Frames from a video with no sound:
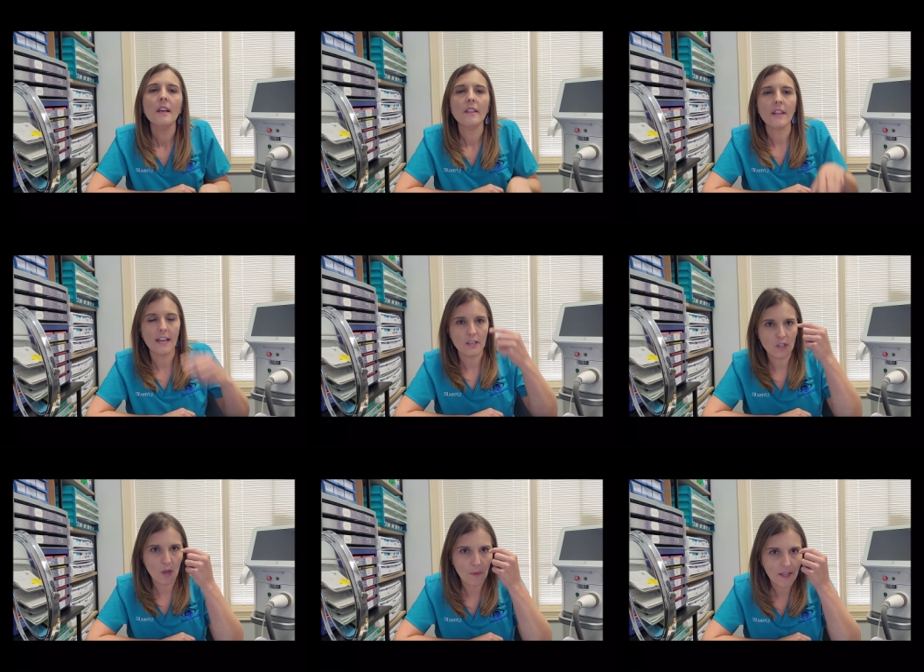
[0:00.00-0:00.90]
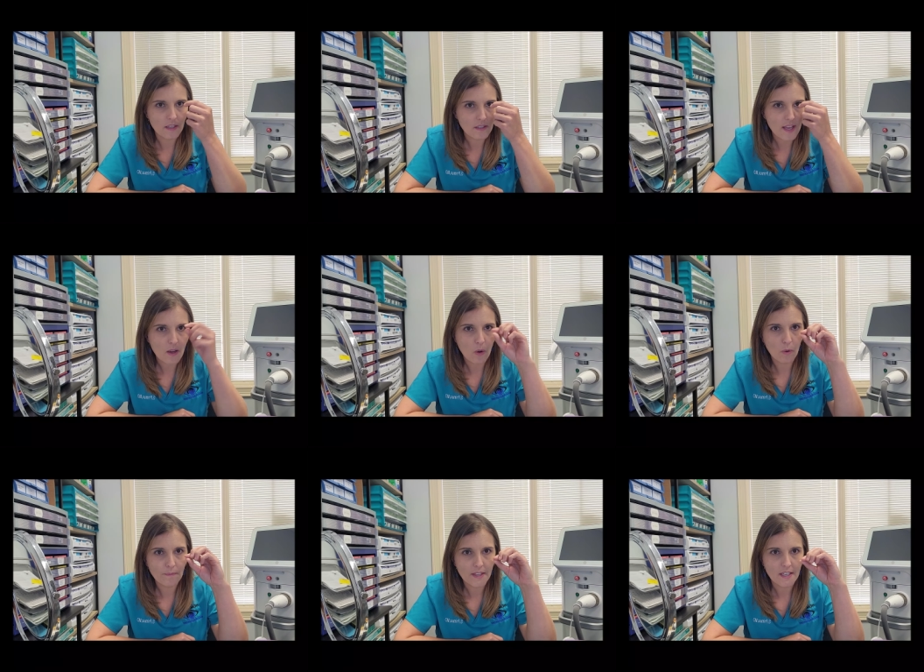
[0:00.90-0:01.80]
that I just go into that
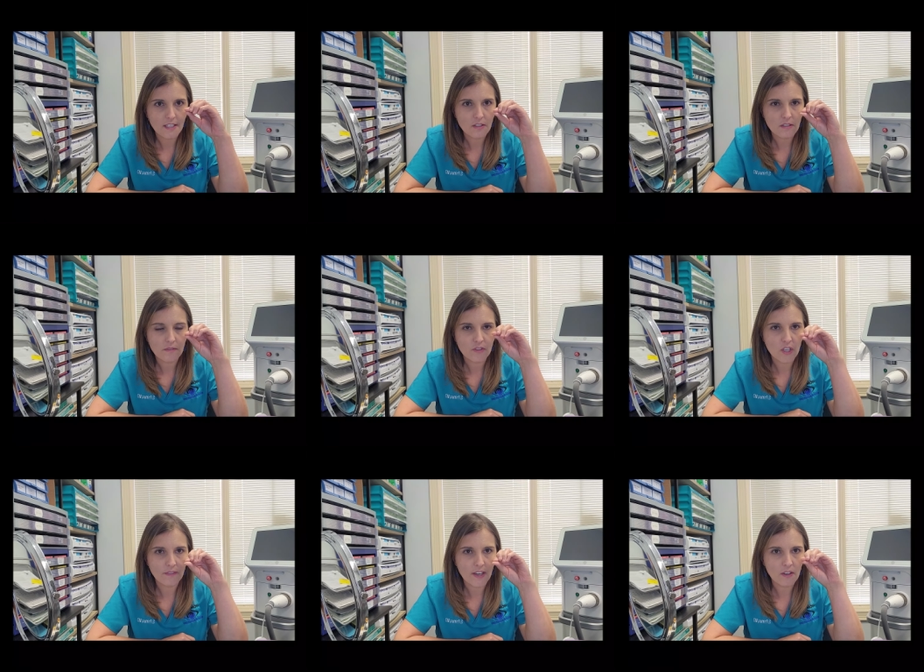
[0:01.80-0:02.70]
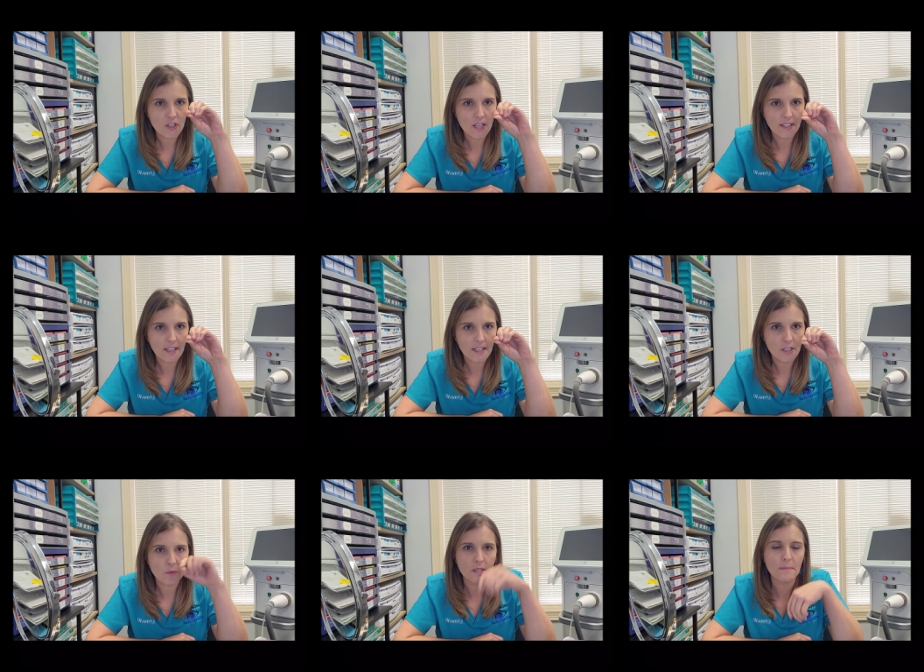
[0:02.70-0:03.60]
hole and I just very gently kind of
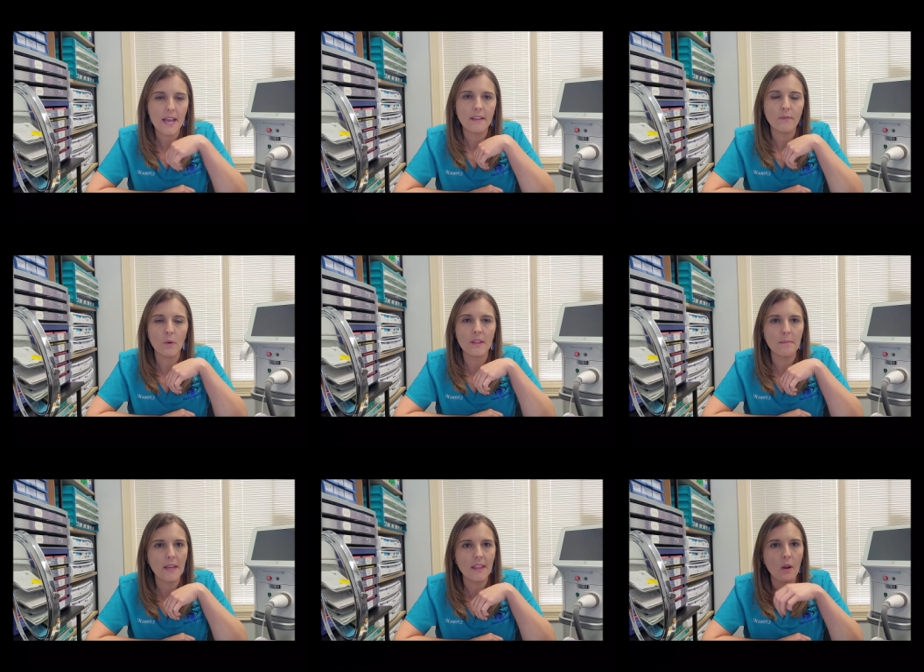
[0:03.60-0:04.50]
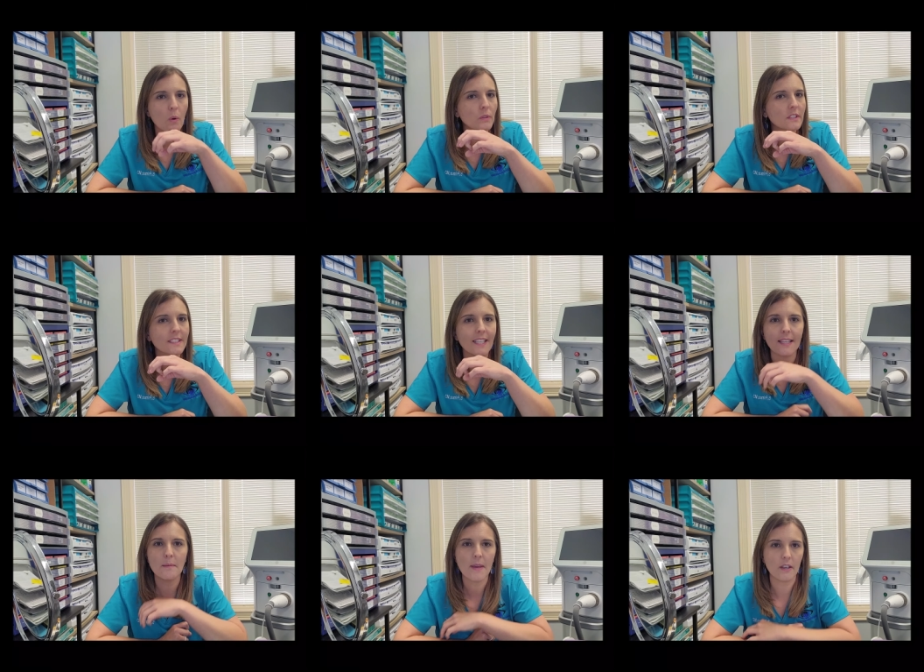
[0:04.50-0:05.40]
twist back and forth and make that hole
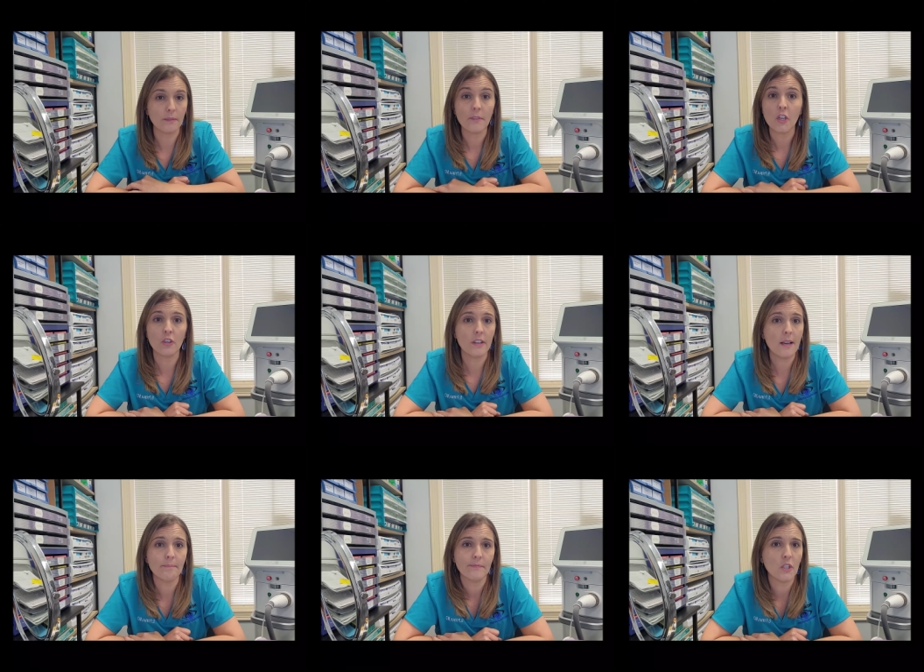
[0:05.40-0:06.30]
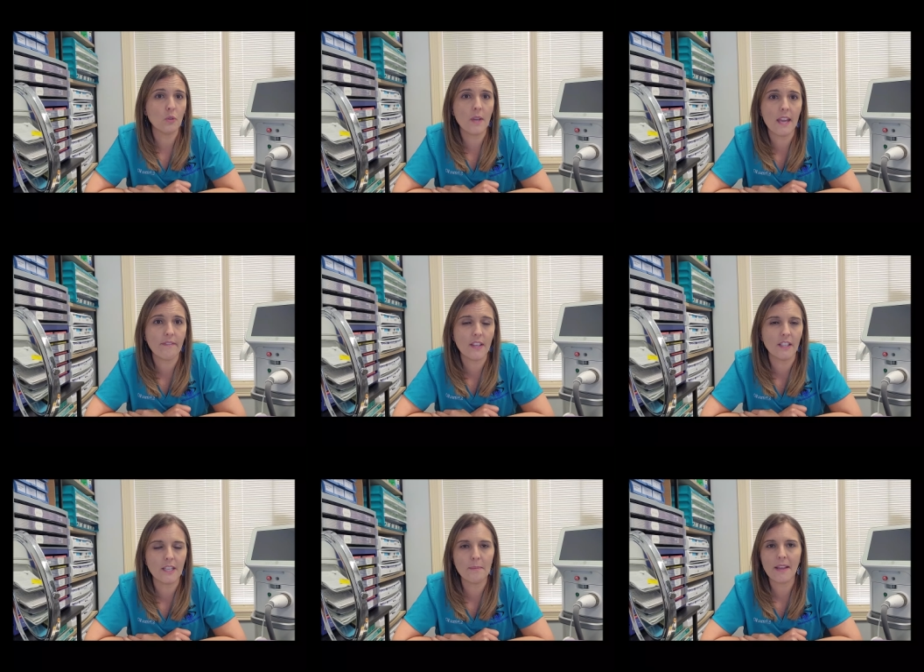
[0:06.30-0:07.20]
slightly bigger. You're numb. You can't feel
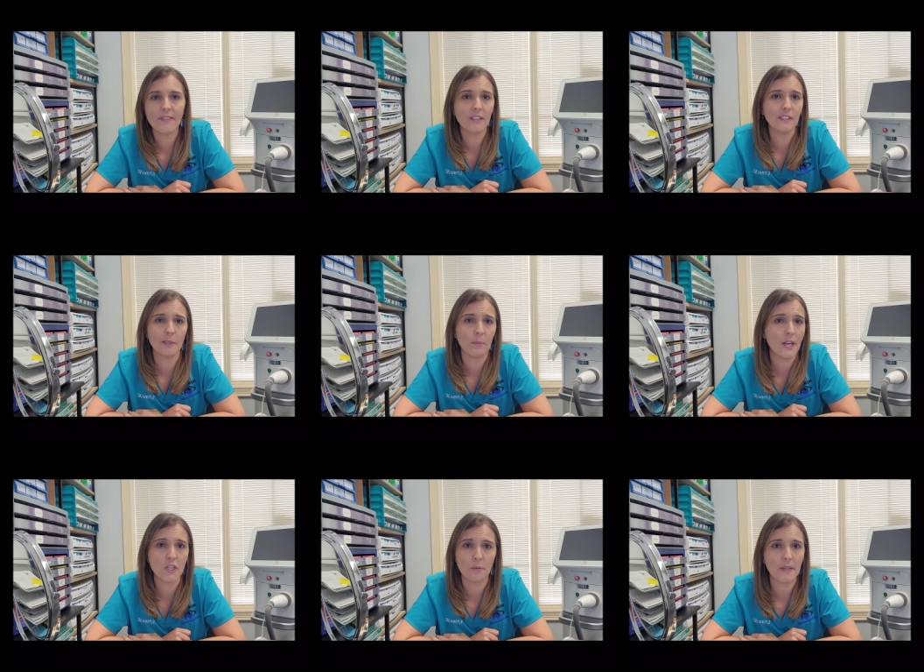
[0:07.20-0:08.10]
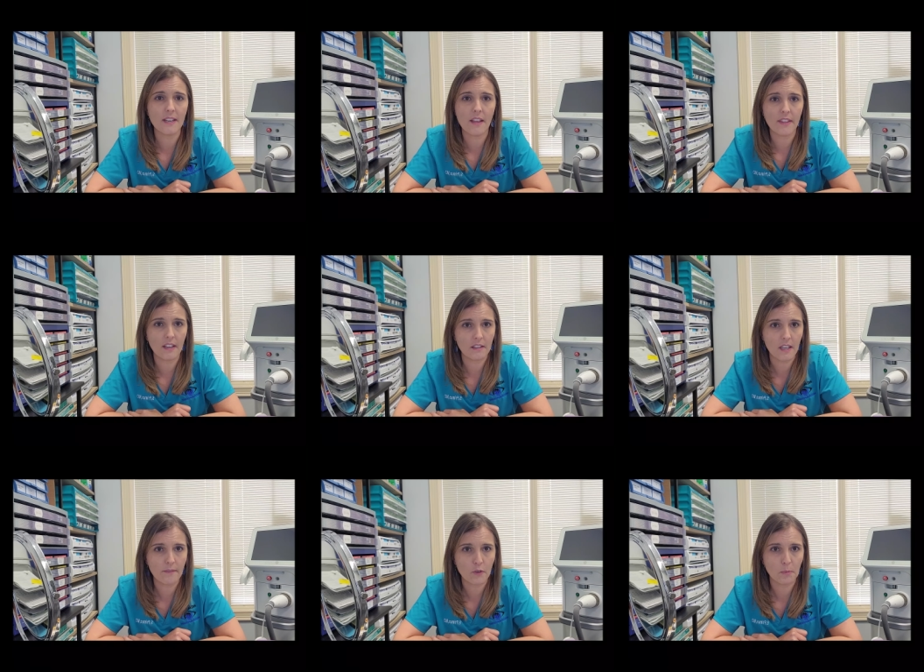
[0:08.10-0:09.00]
it. You might feel a little pressure, but nothing
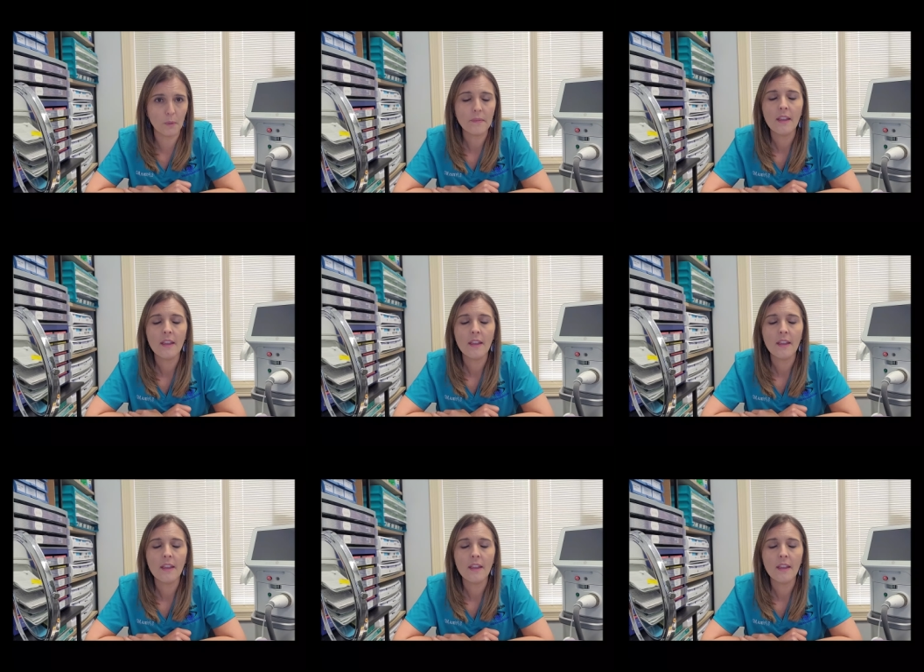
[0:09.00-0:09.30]
uncomfortable.